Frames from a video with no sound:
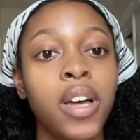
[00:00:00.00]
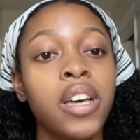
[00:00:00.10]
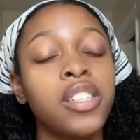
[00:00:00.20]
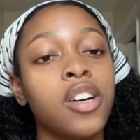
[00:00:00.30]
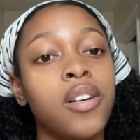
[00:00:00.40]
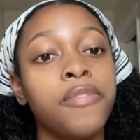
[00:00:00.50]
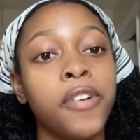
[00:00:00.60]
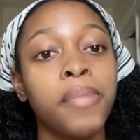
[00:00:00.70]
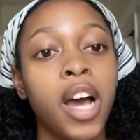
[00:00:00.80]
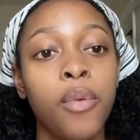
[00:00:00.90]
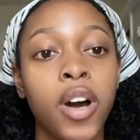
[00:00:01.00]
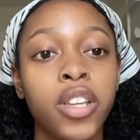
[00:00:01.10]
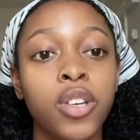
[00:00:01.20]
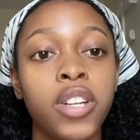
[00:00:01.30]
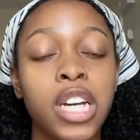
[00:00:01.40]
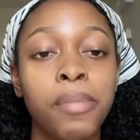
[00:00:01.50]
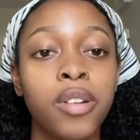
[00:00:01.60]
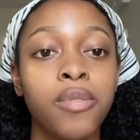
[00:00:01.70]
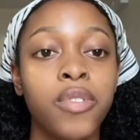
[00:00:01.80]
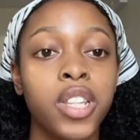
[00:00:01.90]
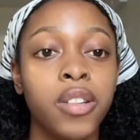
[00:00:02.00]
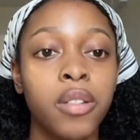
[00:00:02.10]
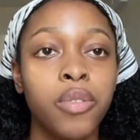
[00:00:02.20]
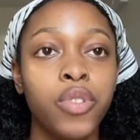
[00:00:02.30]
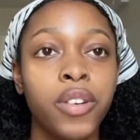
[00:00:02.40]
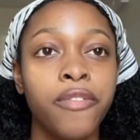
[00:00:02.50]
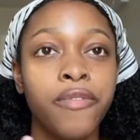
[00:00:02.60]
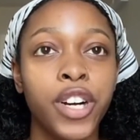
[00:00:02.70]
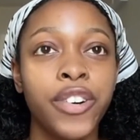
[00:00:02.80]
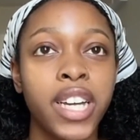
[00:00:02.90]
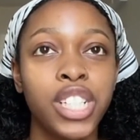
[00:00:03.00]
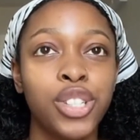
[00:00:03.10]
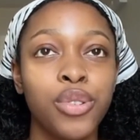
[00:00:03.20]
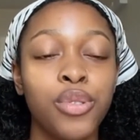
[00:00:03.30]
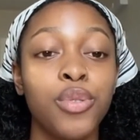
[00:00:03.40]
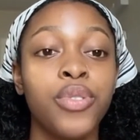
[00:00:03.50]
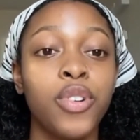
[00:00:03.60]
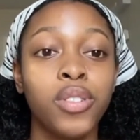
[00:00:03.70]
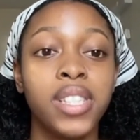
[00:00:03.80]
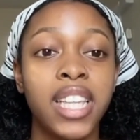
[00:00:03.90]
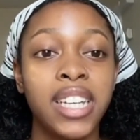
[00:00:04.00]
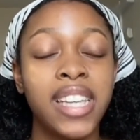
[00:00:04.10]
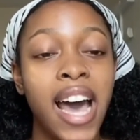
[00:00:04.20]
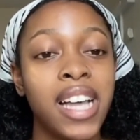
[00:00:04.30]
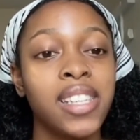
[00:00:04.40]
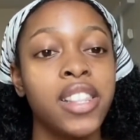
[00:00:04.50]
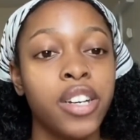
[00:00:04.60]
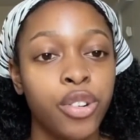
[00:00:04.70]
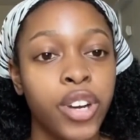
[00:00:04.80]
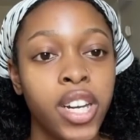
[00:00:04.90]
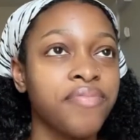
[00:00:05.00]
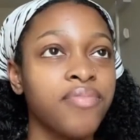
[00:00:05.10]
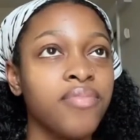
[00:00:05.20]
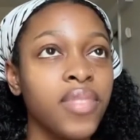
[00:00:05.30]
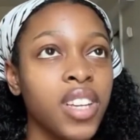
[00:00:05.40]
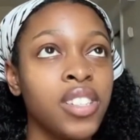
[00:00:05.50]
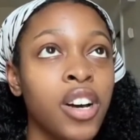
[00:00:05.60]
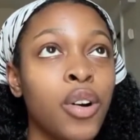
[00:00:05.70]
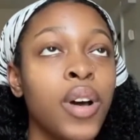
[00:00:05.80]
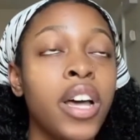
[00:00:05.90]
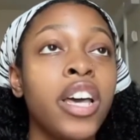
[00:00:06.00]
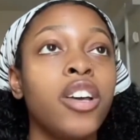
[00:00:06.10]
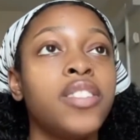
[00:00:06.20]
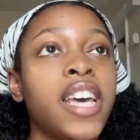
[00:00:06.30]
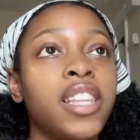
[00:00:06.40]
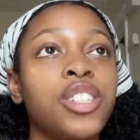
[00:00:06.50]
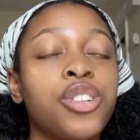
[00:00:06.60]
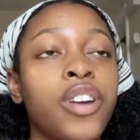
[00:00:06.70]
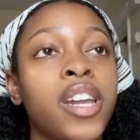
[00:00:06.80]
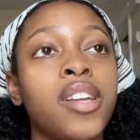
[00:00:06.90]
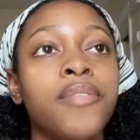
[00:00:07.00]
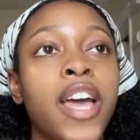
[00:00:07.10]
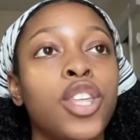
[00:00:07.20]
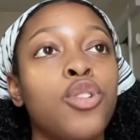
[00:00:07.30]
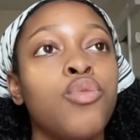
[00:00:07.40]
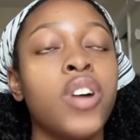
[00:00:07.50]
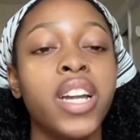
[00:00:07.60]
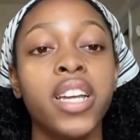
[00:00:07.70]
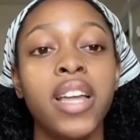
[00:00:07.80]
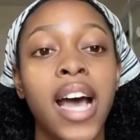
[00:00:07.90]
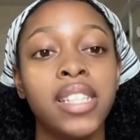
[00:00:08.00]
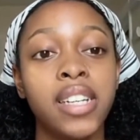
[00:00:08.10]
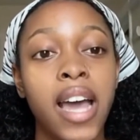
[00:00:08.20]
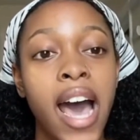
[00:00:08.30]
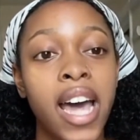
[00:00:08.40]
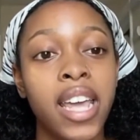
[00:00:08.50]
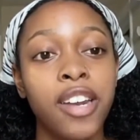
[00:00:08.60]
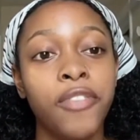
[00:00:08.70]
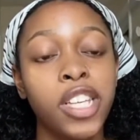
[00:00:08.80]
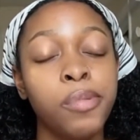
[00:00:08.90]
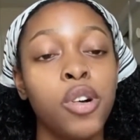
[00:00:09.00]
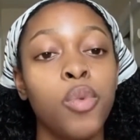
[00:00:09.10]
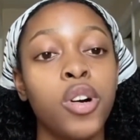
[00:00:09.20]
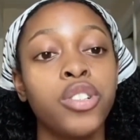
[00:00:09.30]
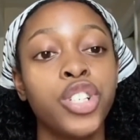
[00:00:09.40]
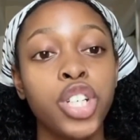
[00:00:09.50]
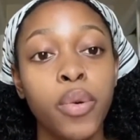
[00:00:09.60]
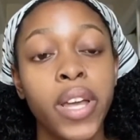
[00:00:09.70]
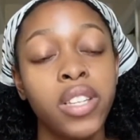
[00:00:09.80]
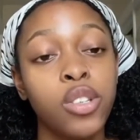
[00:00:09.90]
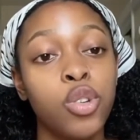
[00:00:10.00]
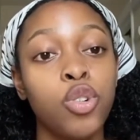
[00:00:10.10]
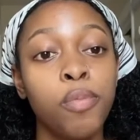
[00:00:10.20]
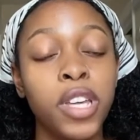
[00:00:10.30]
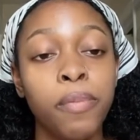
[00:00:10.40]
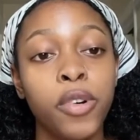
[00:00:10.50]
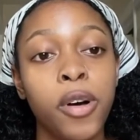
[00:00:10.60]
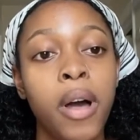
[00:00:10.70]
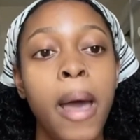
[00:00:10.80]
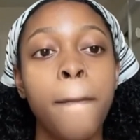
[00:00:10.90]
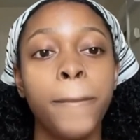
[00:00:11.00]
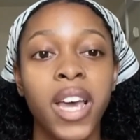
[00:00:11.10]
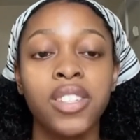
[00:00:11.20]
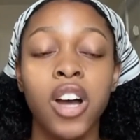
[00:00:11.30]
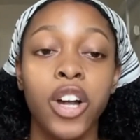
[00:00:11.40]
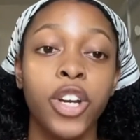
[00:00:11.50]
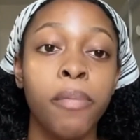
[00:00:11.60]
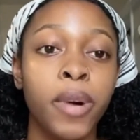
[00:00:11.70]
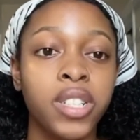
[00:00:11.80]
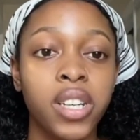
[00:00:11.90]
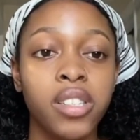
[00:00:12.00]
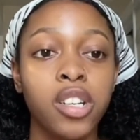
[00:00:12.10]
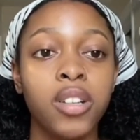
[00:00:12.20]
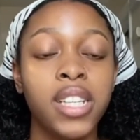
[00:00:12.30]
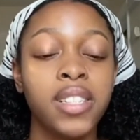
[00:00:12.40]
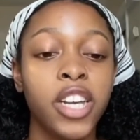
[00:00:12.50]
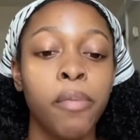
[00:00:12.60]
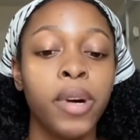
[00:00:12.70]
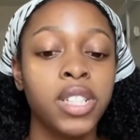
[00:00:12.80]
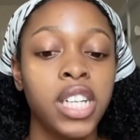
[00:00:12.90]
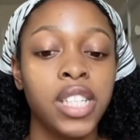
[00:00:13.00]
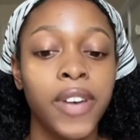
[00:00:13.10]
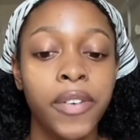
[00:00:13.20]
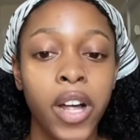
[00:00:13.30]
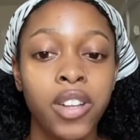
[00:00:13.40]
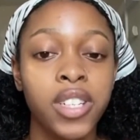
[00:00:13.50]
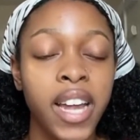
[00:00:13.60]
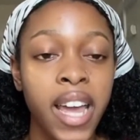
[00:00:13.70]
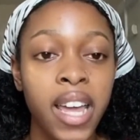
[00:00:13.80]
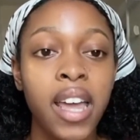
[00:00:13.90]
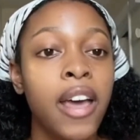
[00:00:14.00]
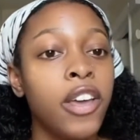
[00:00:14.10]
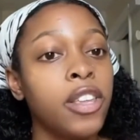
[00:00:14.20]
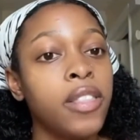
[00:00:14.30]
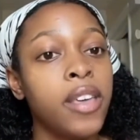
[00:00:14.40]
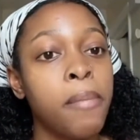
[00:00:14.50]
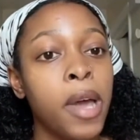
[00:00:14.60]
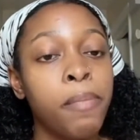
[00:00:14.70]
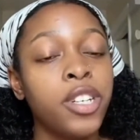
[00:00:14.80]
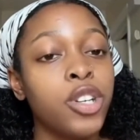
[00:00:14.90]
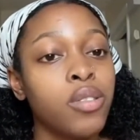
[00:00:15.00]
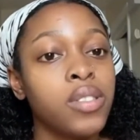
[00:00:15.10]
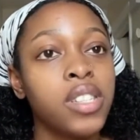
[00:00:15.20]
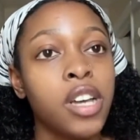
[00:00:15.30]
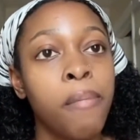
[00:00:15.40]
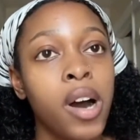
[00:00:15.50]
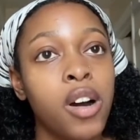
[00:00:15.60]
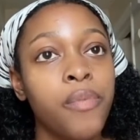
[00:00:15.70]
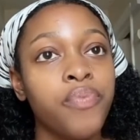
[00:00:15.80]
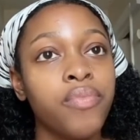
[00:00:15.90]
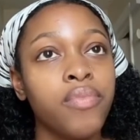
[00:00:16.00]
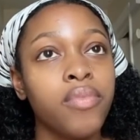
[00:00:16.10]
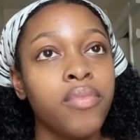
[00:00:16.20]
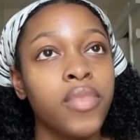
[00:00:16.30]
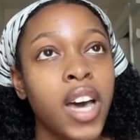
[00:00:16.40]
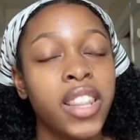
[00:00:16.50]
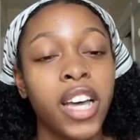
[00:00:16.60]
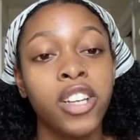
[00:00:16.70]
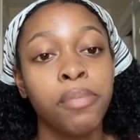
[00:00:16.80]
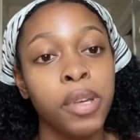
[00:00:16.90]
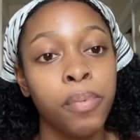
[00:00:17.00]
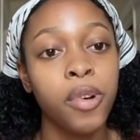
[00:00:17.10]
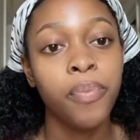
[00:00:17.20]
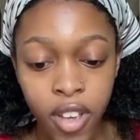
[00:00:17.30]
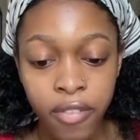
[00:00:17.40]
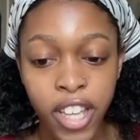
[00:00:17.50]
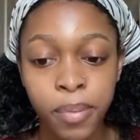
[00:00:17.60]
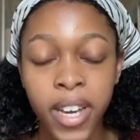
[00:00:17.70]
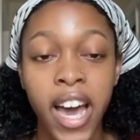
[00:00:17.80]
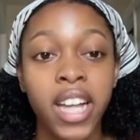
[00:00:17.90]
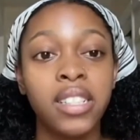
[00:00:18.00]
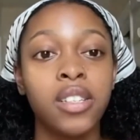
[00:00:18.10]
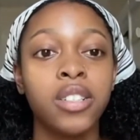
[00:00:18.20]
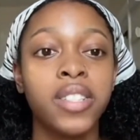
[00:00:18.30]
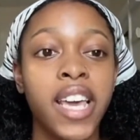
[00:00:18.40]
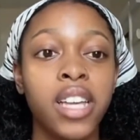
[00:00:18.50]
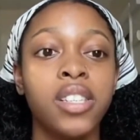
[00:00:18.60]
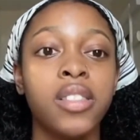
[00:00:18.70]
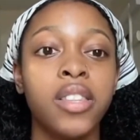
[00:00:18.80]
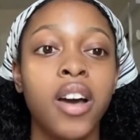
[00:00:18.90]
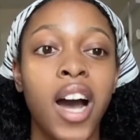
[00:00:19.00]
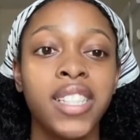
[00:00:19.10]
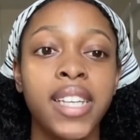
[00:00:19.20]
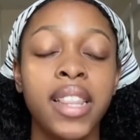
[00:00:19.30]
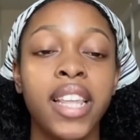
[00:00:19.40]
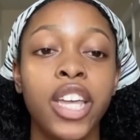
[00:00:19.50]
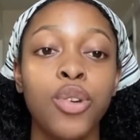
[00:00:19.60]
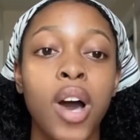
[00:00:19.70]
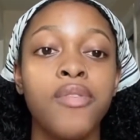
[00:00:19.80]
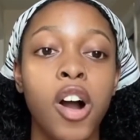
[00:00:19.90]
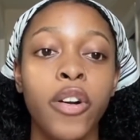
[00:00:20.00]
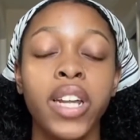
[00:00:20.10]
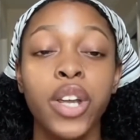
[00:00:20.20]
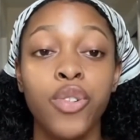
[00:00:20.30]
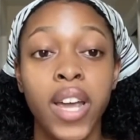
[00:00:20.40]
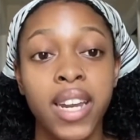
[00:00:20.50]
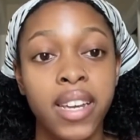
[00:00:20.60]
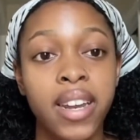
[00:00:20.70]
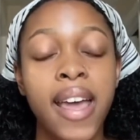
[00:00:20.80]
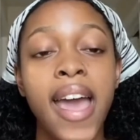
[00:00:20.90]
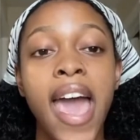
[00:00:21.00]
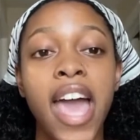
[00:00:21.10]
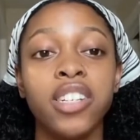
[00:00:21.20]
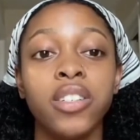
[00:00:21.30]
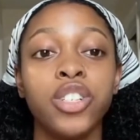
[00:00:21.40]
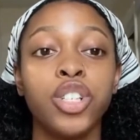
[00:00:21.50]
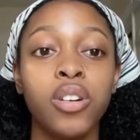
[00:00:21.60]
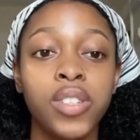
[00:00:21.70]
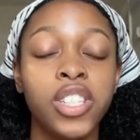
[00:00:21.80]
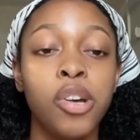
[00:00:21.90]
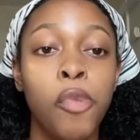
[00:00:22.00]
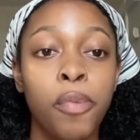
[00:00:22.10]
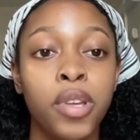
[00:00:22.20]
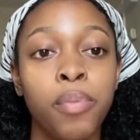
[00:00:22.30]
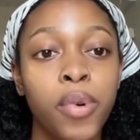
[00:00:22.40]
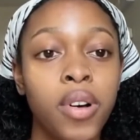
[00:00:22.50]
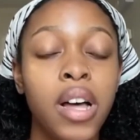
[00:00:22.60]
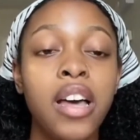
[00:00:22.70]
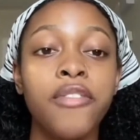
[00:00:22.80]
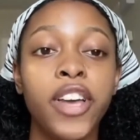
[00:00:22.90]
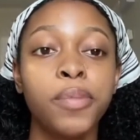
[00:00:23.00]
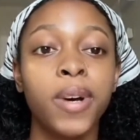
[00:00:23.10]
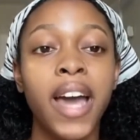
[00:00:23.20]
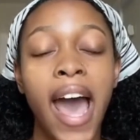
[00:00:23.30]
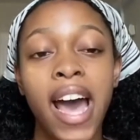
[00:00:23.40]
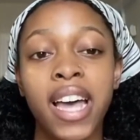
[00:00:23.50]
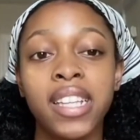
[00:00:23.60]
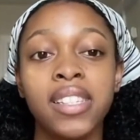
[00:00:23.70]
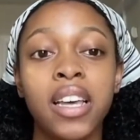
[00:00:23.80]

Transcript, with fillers: So from now on, you'll hear me re referring to those things as the creative. So you take this creative and you run it as an ad and Facebook will show it to people based on your budget. So let's say your budget is $5 a day, they might be shown to about a thousand people. Facebook ads takes the content that you have already created and just shows it to more people. Facebook ads